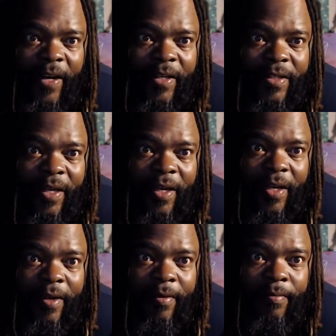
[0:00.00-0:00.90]
So,
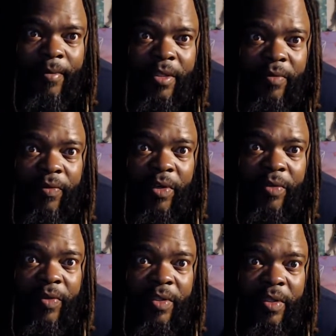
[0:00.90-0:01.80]
that's the
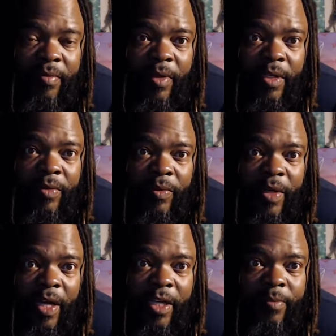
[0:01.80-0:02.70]
first 15 minutes. We'll
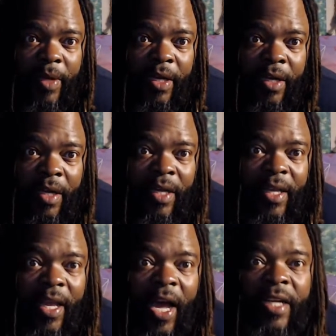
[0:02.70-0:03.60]
catch back.
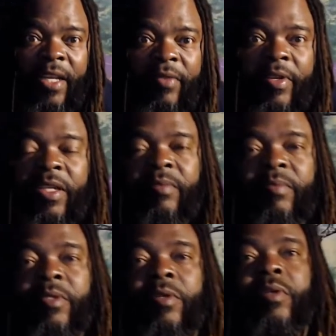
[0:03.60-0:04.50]
Yeah, I leave it up.
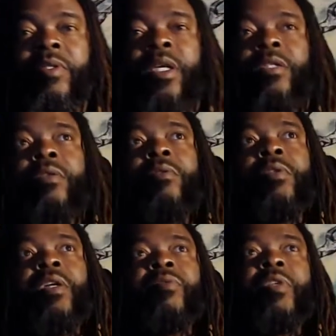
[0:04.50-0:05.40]
You know what I'm saying? So you can
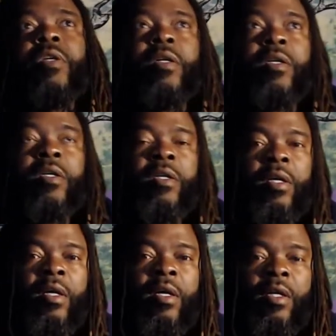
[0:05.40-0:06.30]
definitely
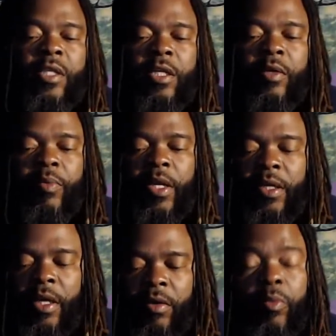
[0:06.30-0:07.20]
check the reading
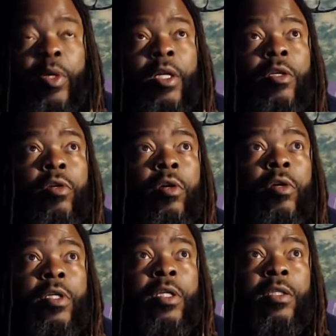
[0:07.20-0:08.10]
out. It went a little
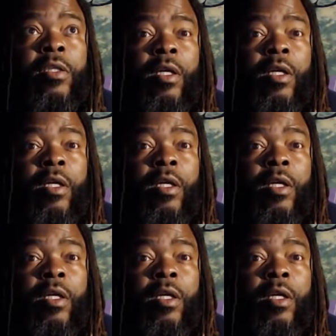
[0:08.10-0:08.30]
longer than I thought.